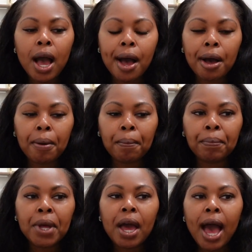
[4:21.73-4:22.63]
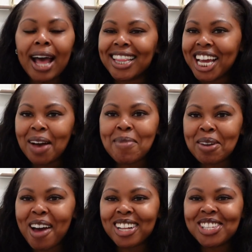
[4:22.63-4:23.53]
I think I'm at about